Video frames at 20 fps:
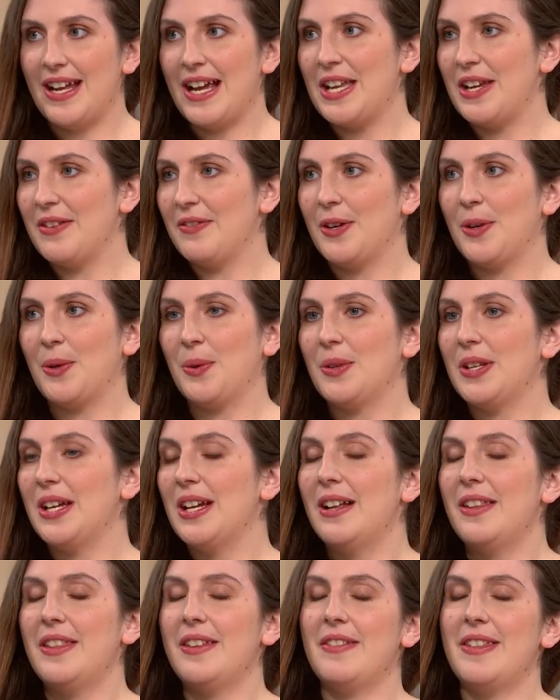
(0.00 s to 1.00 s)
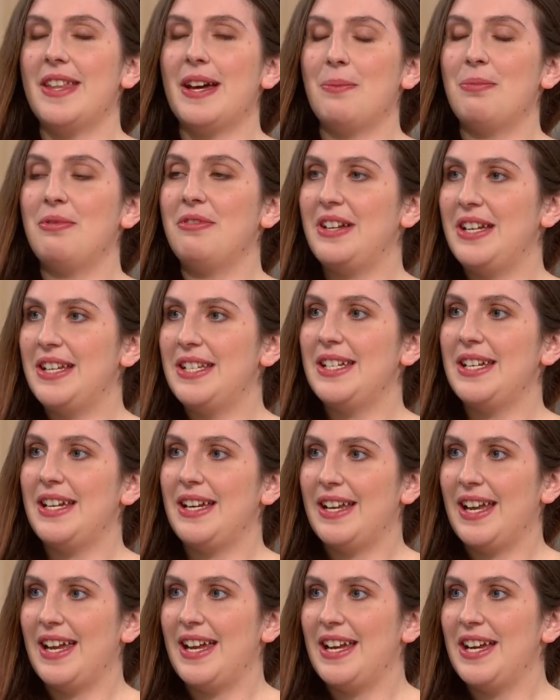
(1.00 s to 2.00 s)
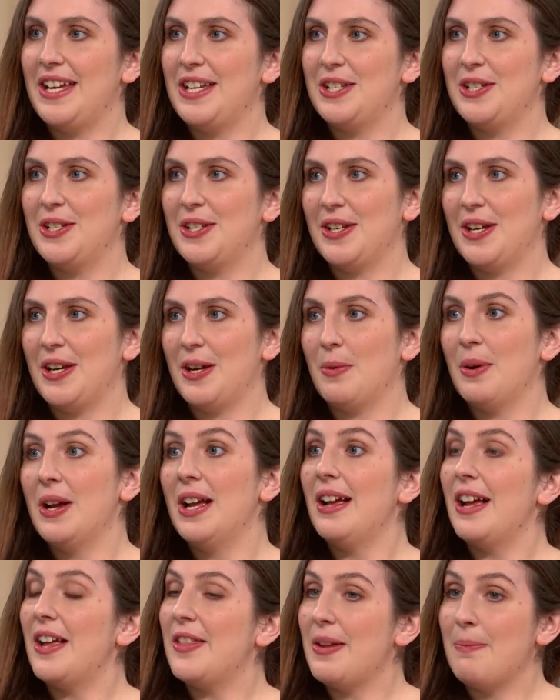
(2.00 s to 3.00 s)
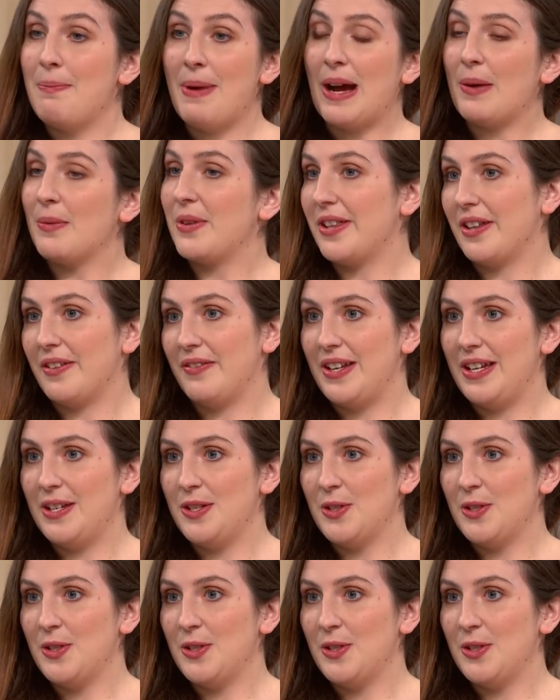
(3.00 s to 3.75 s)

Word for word: and nine-year-old, they're at that pre-teen age, you know, and they bounce off